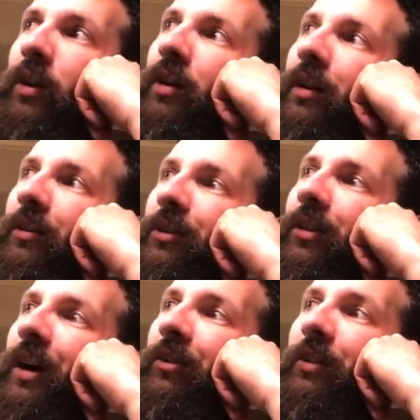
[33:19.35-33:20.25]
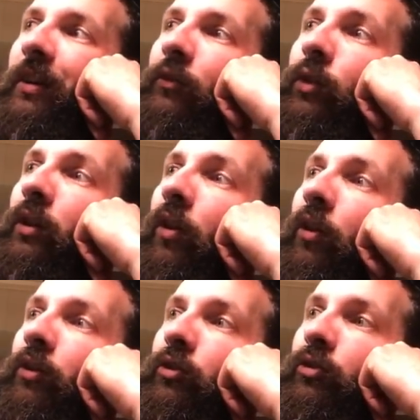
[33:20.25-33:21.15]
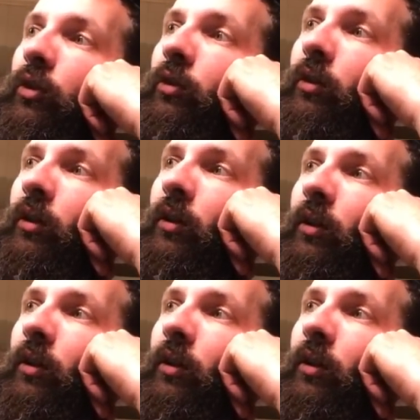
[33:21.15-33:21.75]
I don't think I've ridden a Thunderstroke.